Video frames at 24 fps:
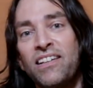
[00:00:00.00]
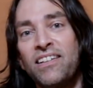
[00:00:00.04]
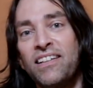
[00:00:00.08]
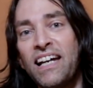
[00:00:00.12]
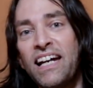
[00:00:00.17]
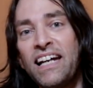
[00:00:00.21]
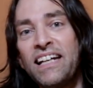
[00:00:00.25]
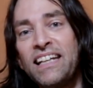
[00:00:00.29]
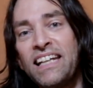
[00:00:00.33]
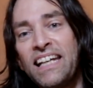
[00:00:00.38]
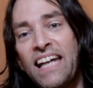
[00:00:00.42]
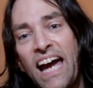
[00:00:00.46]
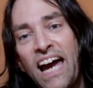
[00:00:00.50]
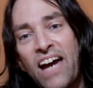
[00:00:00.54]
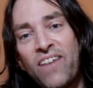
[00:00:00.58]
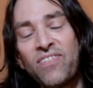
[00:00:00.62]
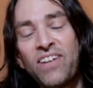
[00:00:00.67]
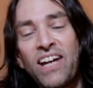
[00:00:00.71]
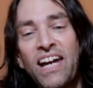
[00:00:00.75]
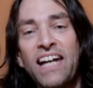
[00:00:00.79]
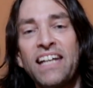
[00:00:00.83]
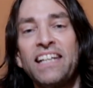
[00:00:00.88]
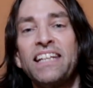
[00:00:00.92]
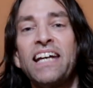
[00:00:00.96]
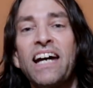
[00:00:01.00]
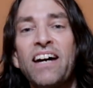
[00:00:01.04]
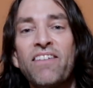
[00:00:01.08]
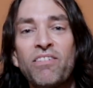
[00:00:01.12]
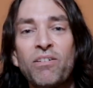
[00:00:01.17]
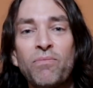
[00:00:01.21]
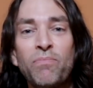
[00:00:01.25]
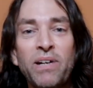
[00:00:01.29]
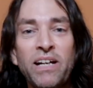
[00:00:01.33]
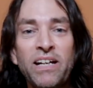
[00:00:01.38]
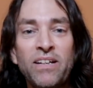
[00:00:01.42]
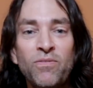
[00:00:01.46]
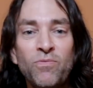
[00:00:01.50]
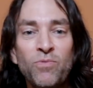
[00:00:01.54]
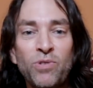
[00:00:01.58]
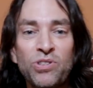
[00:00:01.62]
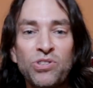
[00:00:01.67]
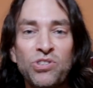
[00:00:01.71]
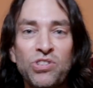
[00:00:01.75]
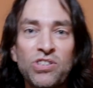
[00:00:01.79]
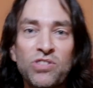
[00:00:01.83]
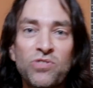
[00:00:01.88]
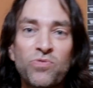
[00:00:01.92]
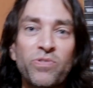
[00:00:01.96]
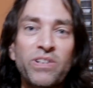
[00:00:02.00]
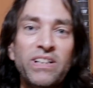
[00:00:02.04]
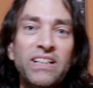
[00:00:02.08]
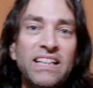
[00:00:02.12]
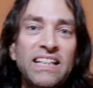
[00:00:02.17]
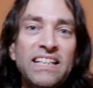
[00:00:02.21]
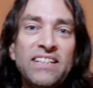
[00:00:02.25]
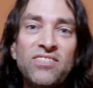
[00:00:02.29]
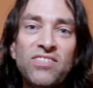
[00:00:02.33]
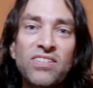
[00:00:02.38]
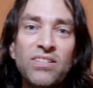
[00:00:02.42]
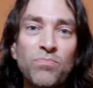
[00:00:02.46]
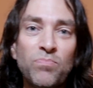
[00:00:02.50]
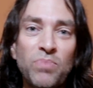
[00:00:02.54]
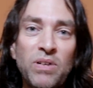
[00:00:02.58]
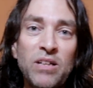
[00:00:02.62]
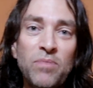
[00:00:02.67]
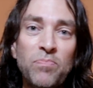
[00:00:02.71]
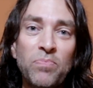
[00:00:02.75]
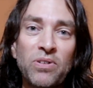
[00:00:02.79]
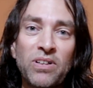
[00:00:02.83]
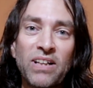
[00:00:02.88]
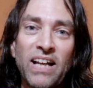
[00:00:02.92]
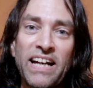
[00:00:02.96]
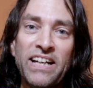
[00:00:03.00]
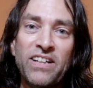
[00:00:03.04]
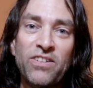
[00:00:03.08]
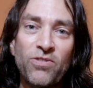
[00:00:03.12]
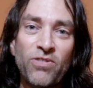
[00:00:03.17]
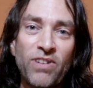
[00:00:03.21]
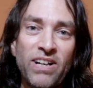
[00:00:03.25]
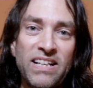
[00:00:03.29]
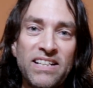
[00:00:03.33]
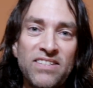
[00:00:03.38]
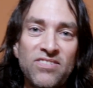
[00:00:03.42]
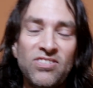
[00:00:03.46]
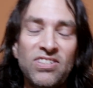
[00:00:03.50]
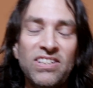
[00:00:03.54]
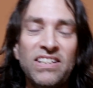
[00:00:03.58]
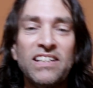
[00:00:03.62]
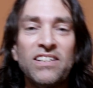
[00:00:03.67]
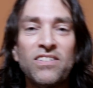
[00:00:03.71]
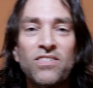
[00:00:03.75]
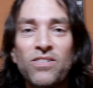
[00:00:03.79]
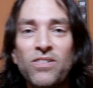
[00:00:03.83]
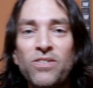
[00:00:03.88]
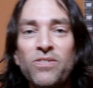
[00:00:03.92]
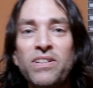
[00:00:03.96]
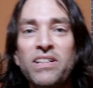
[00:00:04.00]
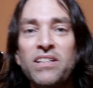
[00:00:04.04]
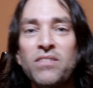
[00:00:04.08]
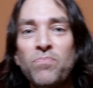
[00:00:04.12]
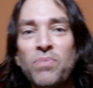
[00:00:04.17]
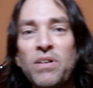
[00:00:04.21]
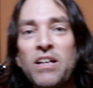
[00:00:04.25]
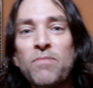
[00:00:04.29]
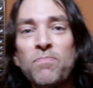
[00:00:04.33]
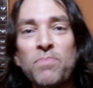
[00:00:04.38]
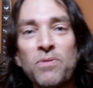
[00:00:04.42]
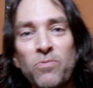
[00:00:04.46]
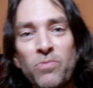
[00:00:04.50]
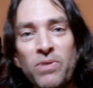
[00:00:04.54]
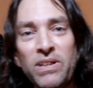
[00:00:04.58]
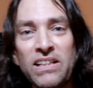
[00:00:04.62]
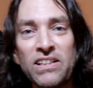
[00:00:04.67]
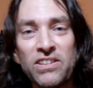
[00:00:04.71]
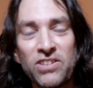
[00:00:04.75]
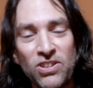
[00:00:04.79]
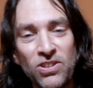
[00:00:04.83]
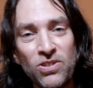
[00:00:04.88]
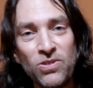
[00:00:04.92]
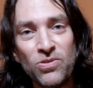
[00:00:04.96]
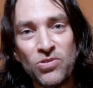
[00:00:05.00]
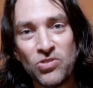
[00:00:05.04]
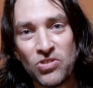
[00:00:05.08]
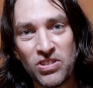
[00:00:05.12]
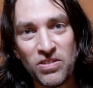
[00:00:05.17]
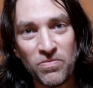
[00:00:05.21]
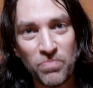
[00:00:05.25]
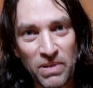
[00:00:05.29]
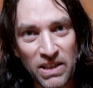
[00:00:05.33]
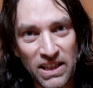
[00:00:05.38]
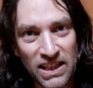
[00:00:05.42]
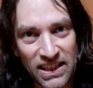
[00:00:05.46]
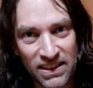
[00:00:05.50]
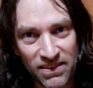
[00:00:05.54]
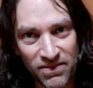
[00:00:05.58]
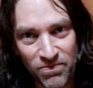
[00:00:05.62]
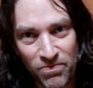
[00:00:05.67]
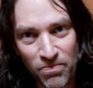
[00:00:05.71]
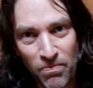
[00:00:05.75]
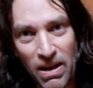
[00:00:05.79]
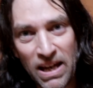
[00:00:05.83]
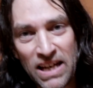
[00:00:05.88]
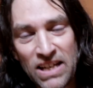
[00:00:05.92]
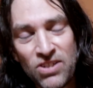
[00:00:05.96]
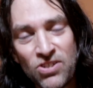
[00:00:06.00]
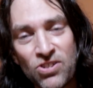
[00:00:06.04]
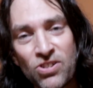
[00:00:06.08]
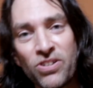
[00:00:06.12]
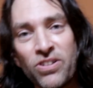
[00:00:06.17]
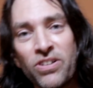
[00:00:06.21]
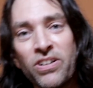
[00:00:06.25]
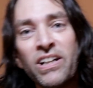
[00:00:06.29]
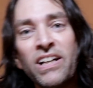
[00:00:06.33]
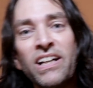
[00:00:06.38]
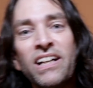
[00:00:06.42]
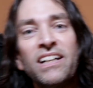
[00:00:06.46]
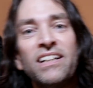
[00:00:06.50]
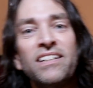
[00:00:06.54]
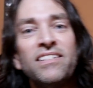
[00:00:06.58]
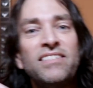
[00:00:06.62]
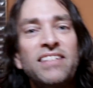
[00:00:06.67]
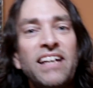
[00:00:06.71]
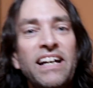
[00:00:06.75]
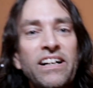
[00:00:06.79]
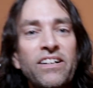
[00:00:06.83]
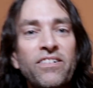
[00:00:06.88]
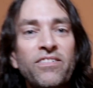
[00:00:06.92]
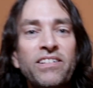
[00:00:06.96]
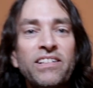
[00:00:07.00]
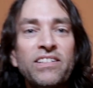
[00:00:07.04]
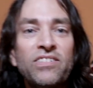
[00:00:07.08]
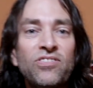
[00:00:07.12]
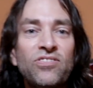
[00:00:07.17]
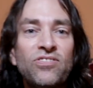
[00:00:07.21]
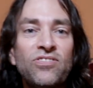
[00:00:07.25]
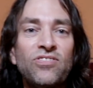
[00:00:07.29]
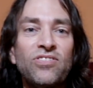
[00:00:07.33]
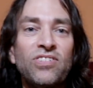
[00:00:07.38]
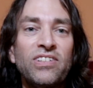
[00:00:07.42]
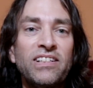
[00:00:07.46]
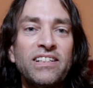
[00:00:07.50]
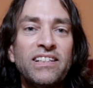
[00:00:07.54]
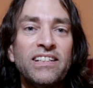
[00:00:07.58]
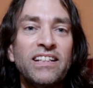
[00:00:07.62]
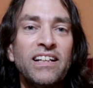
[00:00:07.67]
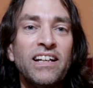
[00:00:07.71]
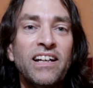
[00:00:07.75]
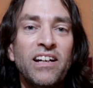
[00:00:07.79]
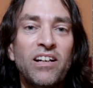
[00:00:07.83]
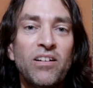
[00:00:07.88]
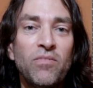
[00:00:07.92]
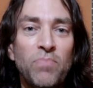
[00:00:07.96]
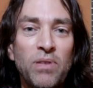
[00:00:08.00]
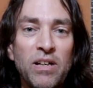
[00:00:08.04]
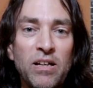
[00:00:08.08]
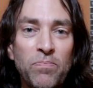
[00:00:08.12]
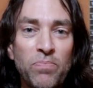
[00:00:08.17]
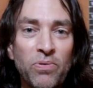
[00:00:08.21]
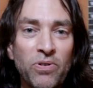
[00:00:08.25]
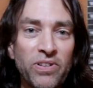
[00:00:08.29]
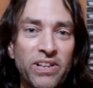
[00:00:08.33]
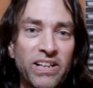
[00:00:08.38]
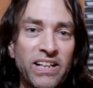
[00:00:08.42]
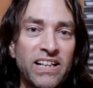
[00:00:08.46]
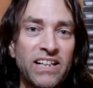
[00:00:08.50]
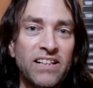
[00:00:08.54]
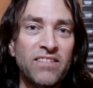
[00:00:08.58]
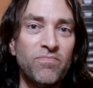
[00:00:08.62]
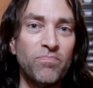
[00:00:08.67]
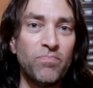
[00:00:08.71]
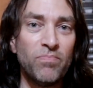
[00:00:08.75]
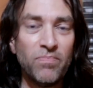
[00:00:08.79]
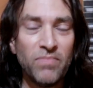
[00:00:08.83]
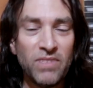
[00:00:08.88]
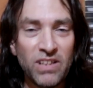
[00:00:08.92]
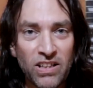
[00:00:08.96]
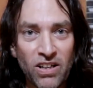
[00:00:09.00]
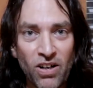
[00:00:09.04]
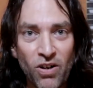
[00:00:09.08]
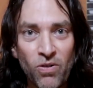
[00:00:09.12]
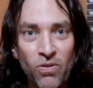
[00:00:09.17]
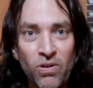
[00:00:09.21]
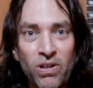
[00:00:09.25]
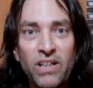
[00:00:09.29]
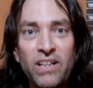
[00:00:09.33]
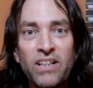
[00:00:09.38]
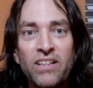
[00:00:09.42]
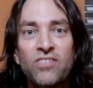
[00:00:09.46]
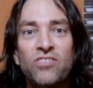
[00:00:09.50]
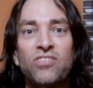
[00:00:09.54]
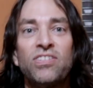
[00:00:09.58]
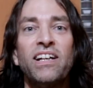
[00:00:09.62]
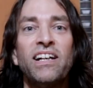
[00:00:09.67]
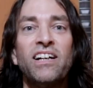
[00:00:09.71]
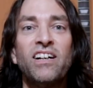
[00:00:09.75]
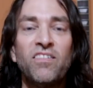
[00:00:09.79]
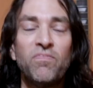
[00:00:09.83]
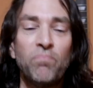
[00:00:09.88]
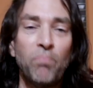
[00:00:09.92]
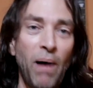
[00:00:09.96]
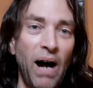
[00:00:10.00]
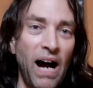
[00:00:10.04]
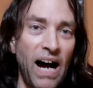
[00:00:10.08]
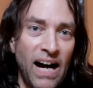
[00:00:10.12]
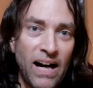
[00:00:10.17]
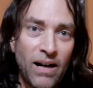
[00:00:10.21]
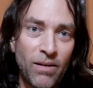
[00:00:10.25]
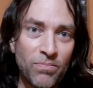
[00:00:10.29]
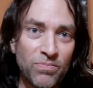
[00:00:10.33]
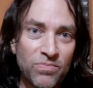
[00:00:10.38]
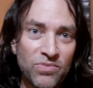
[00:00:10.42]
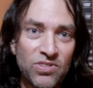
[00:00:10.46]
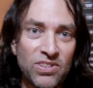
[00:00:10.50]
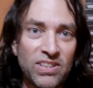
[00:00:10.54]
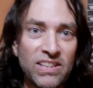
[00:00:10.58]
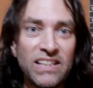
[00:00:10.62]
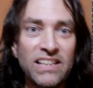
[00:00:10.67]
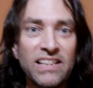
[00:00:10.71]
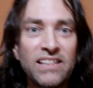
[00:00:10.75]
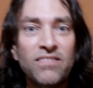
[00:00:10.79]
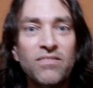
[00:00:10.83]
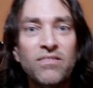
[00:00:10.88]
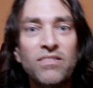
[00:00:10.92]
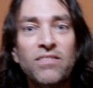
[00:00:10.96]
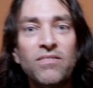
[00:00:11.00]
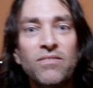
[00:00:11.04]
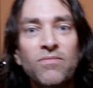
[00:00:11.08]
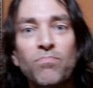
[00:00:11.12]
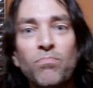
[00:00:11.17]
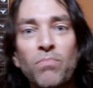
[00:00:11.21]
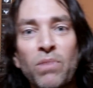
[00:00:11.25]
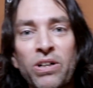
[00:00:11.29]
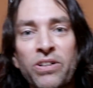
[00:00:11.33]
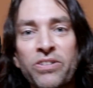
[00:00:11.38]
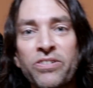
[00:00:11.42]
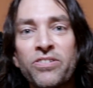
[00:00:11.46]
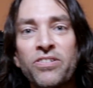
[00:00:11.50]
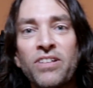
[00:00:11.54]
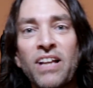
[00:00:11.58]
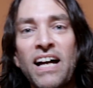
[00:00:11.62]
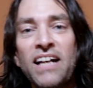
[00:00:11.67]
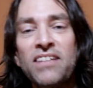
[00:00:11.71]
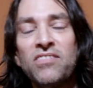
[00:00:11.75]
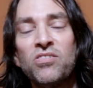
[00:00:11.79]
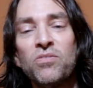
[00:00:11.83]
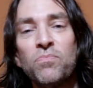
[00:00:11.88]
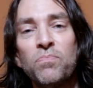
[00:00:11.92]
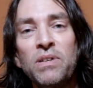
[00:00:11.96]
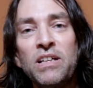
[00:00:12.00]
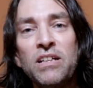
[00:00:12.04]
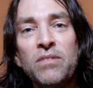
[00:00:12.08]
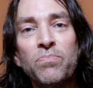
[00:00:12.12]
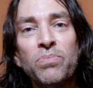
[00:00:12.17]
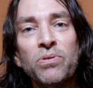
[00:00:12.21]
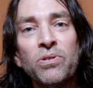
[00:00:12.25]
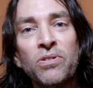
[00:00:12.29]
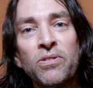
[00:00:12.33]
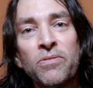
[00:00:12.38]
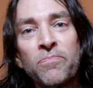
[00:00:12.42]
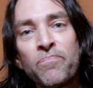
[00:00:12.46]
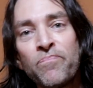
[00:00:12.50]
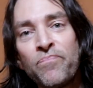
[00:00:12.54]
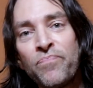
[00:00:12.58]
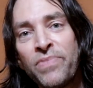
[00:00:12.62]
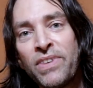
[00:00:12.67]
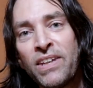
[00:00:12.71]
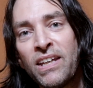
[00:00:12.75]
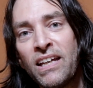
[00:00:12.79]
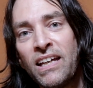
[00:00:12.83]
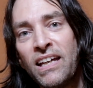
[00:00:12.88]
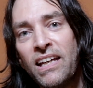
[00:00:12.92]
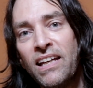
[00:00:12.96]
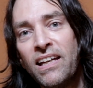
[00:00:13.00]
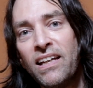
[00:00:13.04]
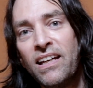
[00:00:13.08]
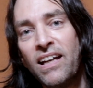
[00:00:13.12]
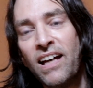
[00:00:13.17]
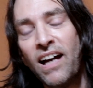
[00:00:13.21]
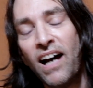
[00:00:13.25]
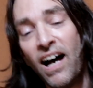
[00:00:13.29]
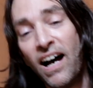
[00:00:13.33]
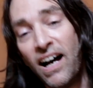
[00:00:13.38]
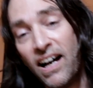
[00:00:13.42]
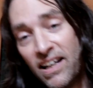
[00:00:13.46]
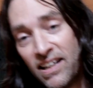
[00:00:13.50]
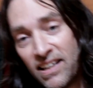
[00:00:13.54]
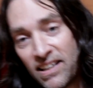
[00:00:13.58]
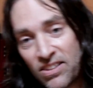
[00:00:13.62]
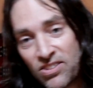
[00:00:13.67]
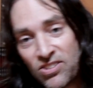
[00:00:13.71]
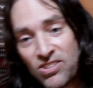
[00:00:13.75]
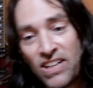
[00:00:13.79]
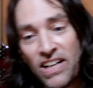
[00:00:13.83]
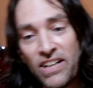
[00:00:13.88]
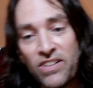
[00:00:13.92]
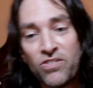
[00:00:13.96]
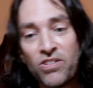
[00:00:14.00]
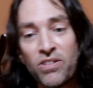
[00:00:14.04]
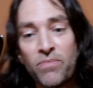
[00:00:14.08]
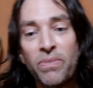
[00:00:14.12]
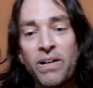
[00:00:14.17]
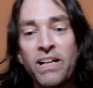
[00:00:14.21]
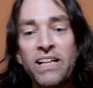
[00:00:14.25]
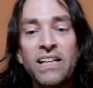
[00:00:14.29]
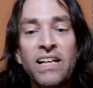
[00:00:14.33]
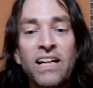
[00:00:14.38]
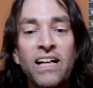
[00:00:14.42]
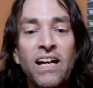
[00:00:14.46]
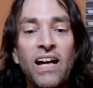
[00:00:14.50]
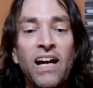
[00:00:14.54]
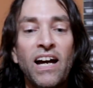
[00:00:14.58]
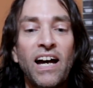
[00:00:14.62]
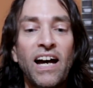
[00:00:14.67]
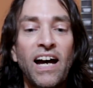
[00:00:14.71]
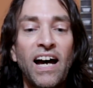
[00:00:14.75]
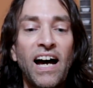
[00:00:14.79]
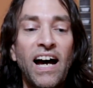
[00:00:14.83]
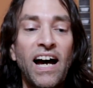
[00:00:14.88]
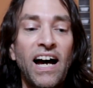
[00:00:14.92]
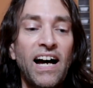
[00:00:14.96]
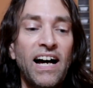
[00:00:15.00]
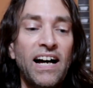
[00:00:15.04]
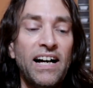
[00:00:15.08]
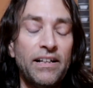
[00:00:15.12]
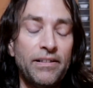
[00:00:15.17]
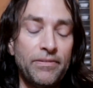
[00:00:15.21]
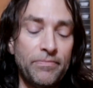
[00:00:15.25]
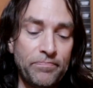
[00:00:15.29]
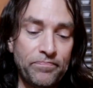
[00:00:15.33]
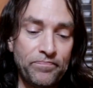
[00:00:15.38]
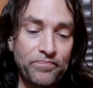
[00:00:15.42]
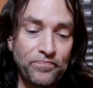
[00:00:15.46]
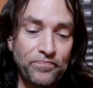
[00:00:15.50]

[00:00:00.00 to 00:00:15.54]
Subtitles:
then the Afghan government was just releasing people like crazy, including people we accused of being major terrorists and people that had, you know, set off bombs, that murdered lots of people, etc. But a